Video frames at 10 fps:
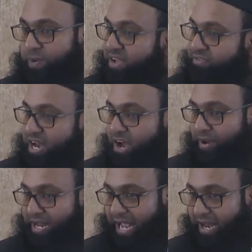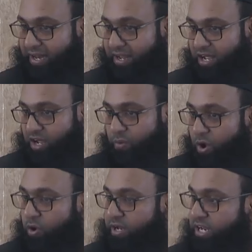But every now and again, we
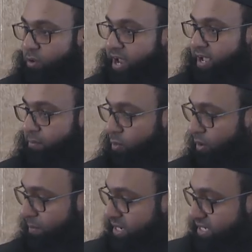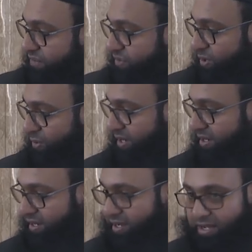all need a wake-up call, myself included.